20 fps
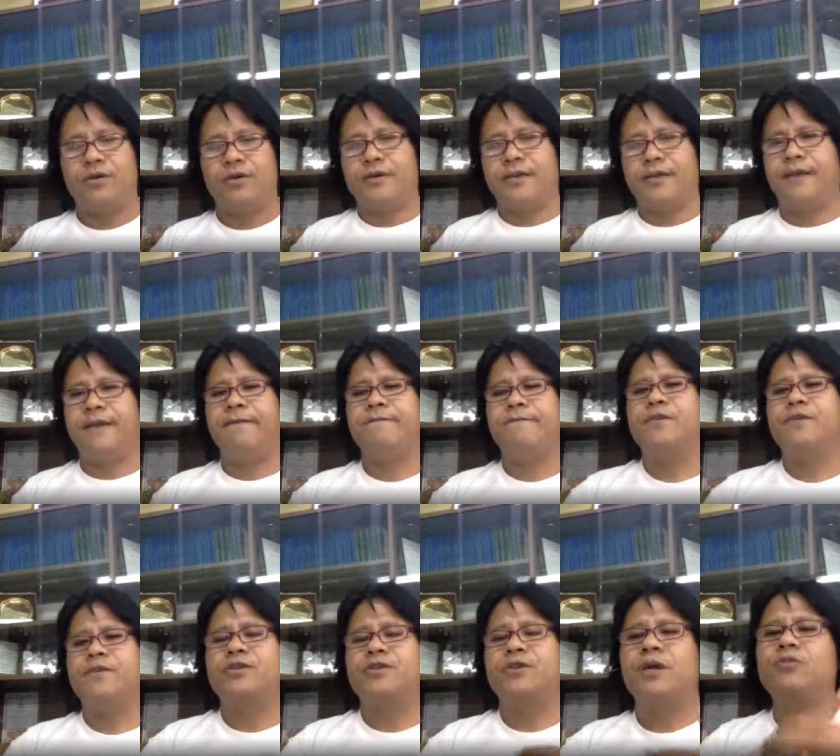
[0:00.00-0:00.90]
Okay,
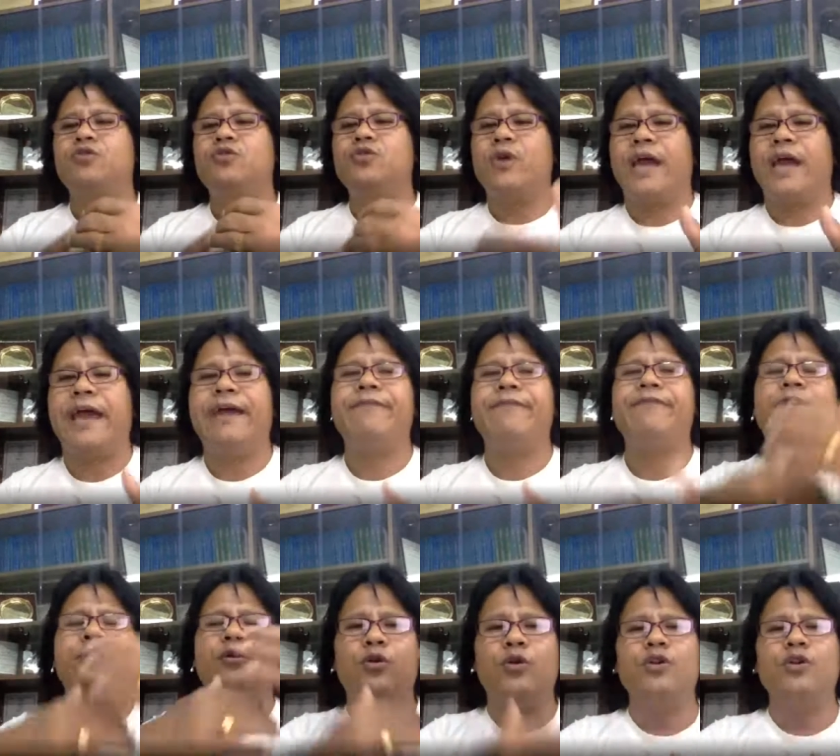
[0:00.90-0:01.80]
so now to have
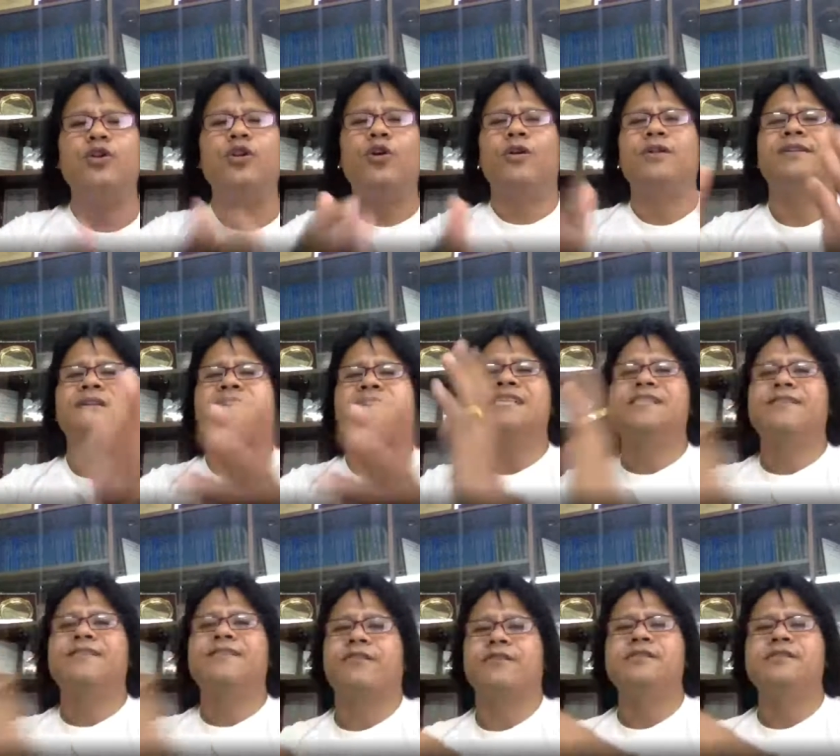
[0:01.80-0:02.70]
a good load
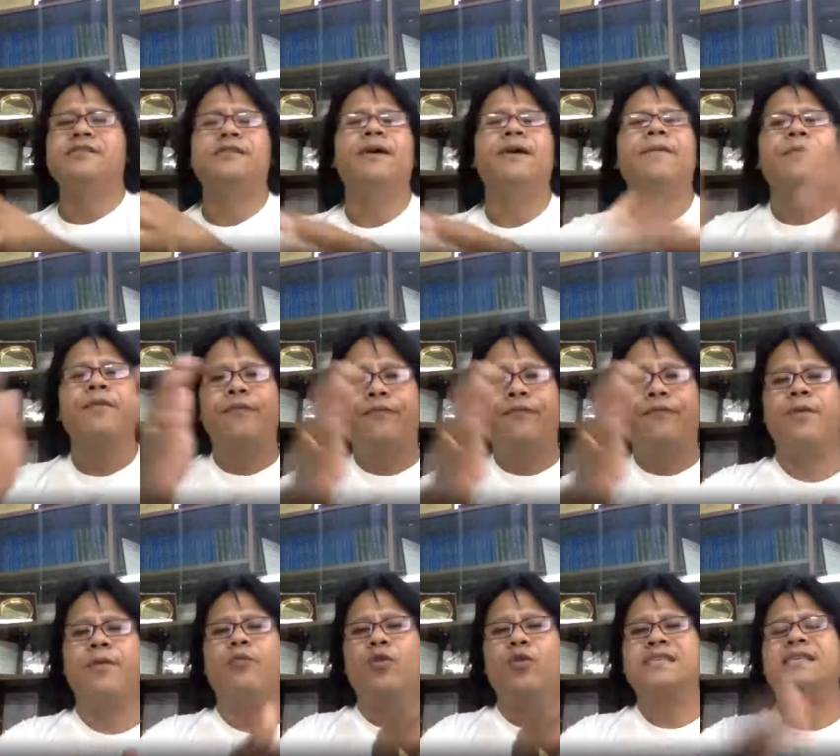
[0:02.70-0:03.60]
transference
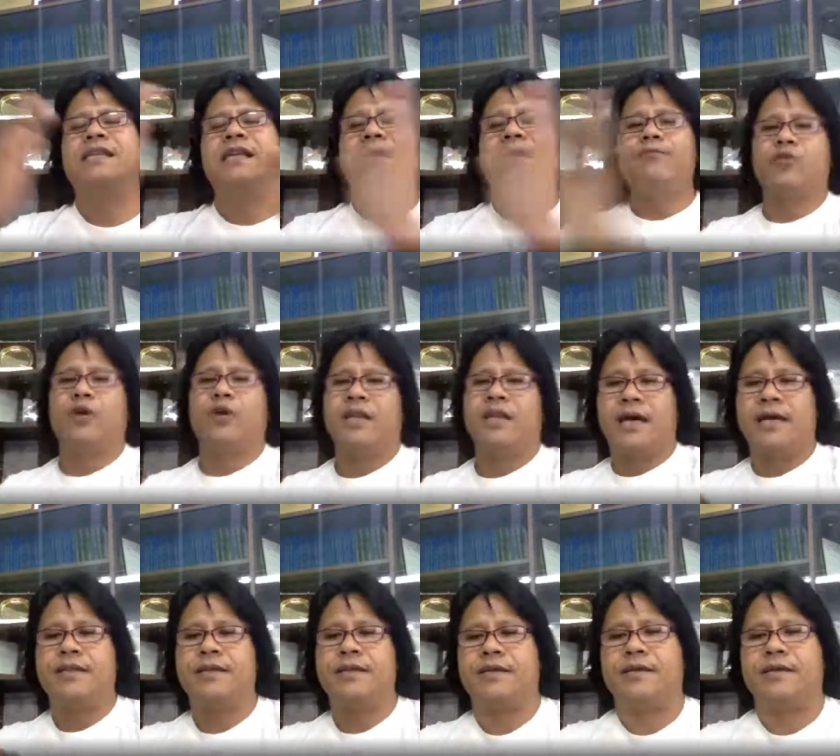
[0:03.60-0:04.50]
from one slab to
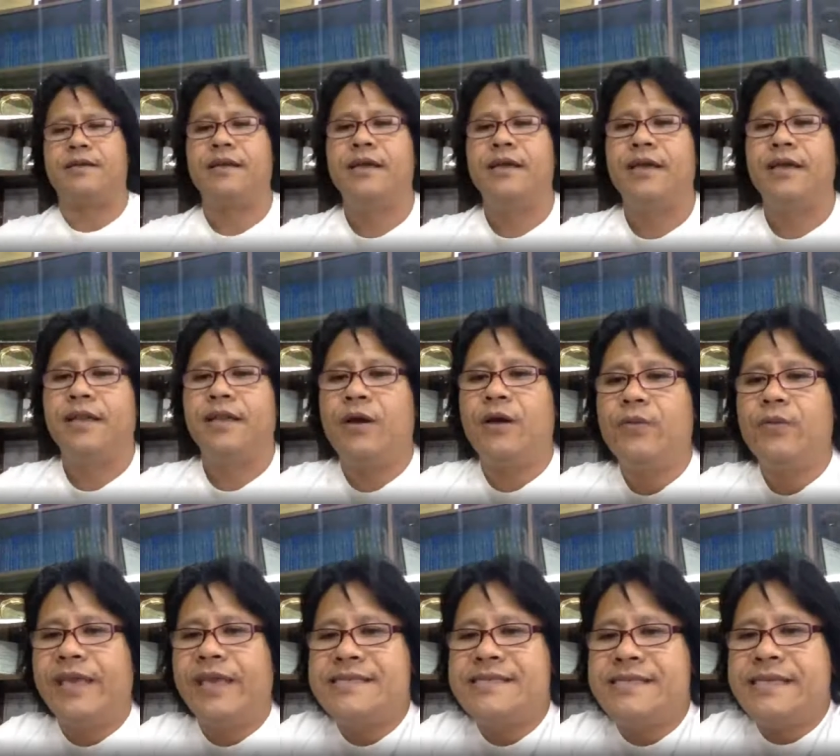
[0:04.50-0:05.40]
another. Now you
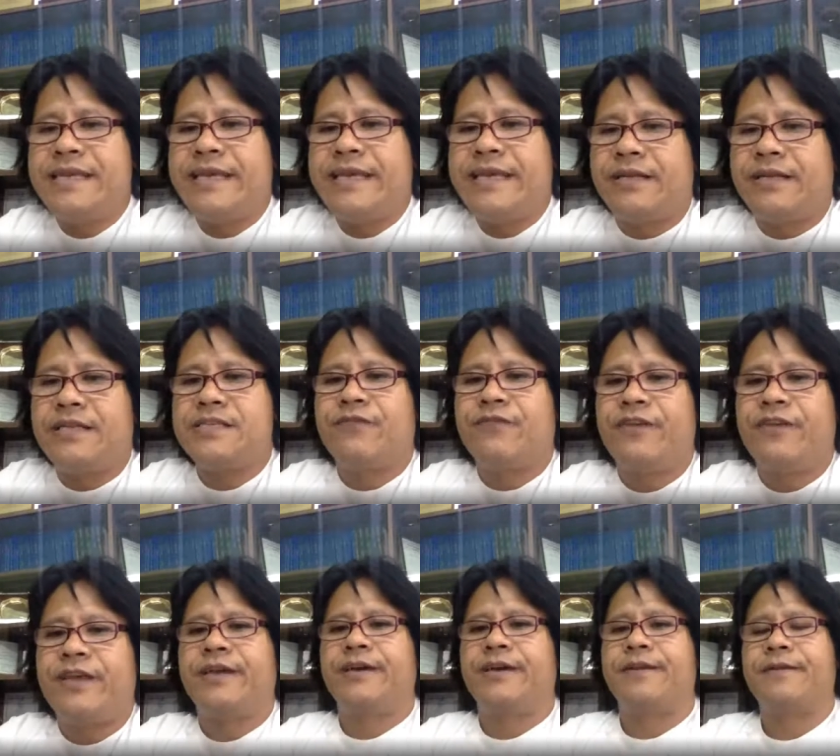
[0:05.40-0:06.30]
can see here this
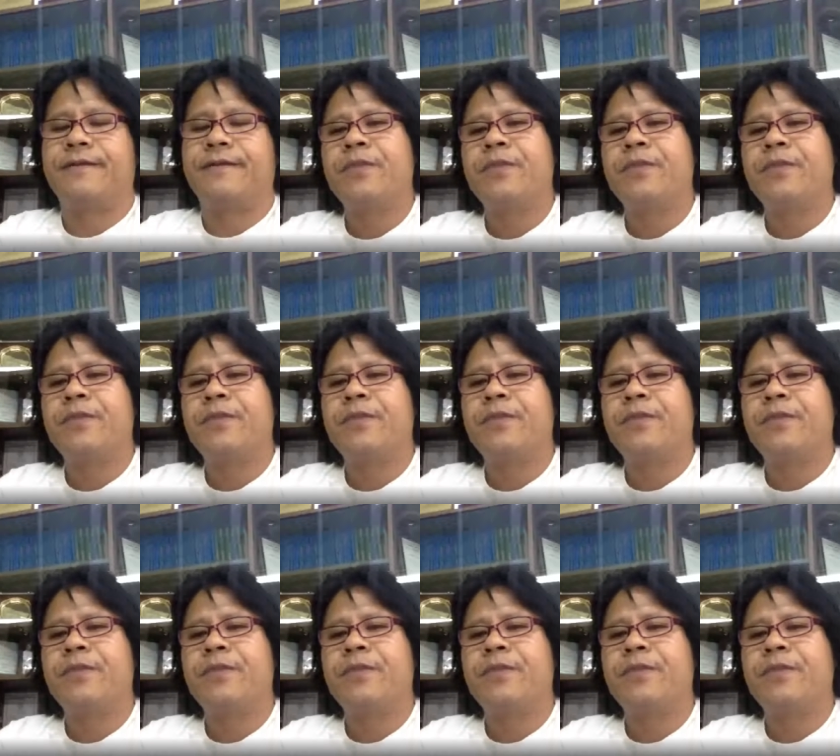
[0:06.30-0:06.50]
figure.